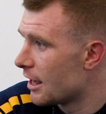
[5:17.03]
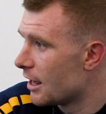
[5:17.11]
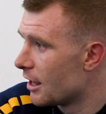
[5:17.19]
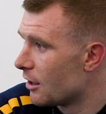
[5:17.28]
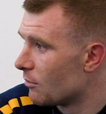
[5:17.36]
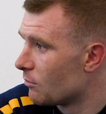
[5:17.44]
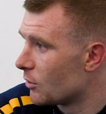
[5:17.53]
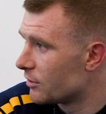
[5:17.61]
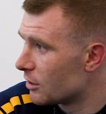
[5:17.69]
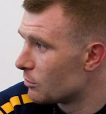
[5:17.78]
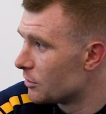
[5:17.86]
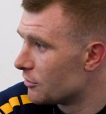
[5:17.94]
um,
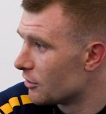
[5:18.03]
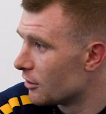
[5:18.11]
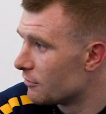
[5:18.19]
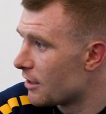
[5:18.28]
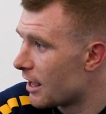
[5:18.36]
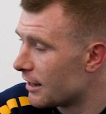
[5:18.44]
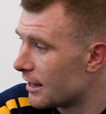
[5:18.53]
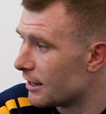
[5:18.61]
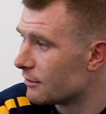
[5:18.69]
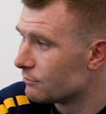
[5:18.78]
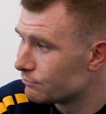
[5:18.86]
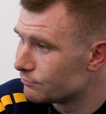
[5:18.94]
I think we deserved that, and
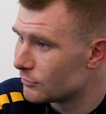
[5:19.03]
then